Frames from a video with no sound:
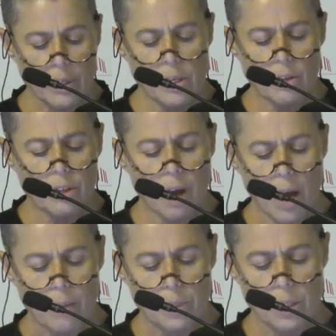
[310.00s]
These are
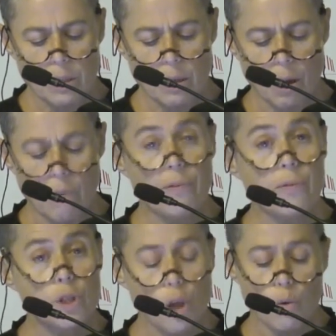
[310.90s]
times of
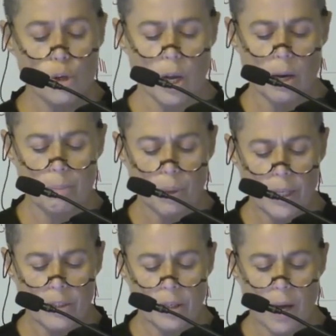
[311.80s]
social,
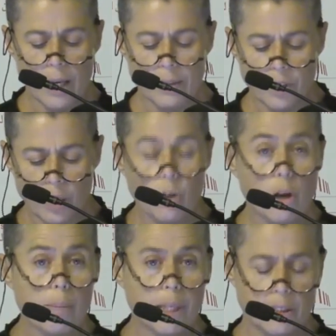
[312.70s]
political, and
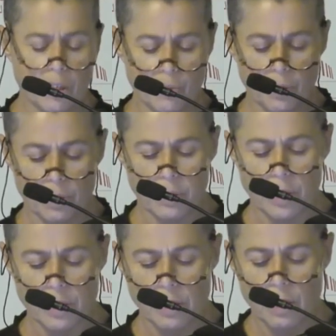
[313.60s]
economic
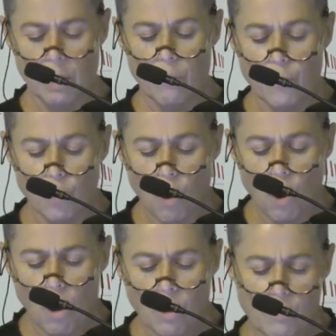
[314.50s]
difficulties for
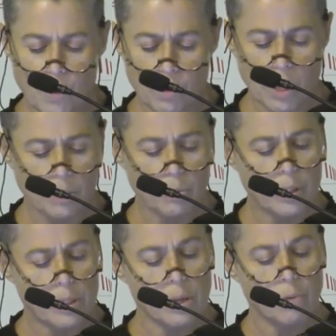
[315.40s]
all of our
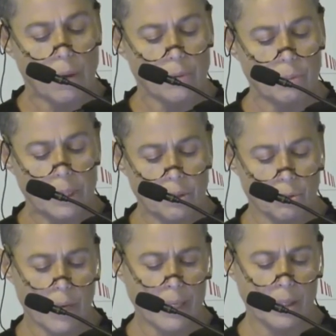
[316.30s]
countries around the
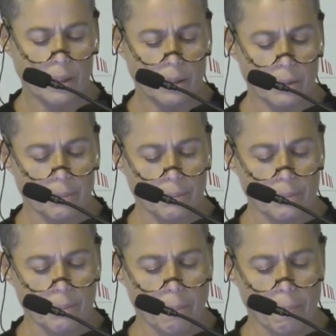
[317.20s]
Mediterranean.
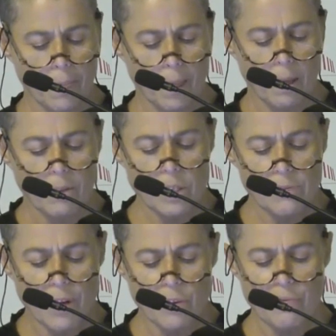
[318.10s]

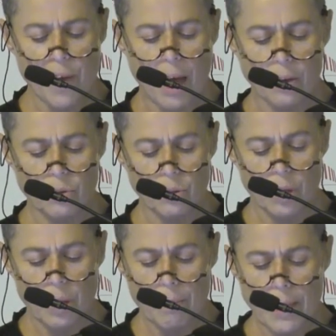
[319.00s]
This very fact
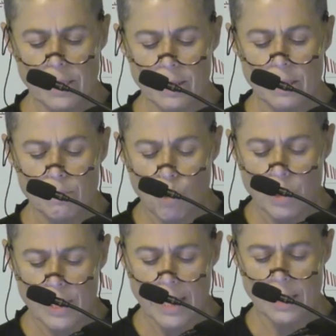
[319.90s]
makes us more
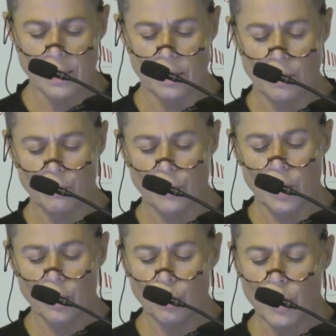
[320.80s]
sensitive
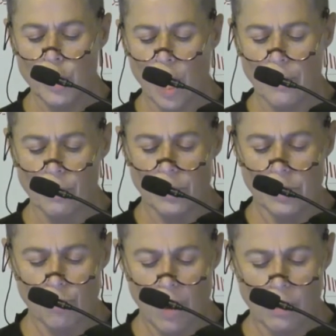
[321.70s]
to each other's
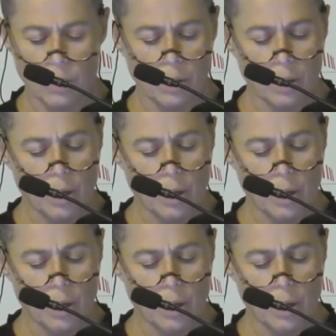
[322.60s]
struggle,